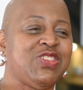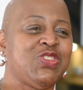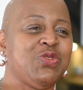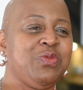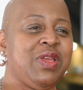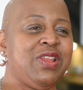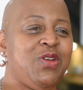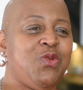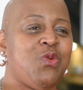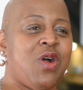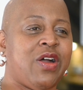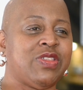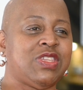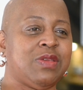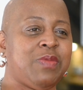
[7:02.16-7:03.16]
it took me a little
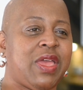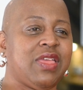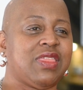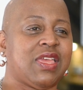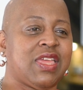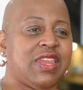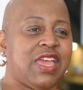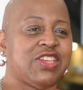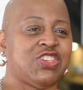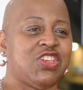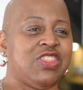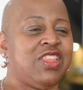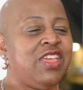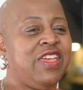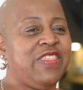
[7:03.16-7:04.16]
while to make the
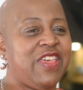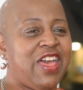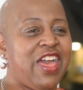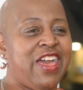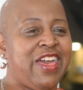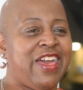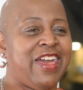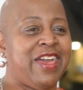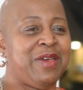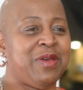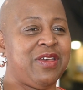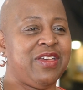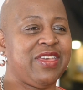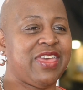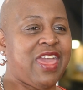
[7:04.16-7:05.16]
connection that
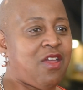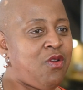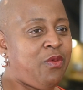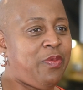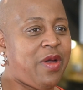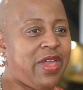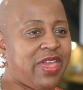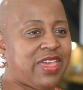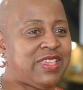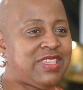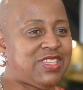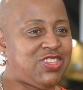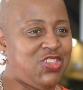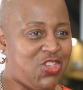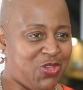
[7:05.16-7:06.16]
Carole Pyke
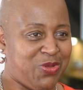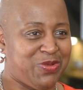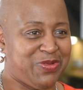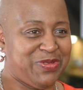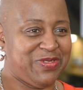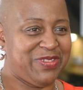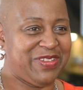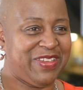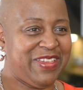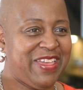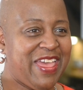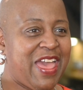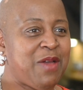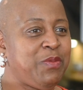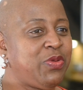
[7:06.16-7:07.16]
is you.
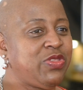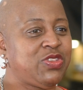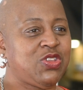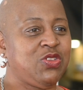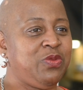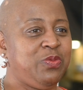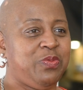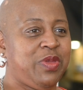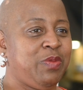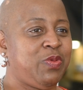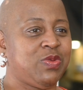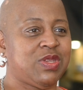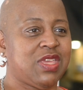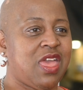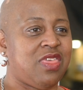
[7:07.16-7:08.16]
And put the two
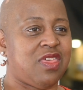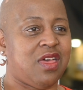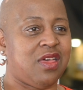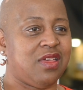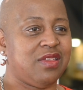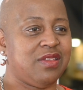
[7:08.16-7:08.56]
people together.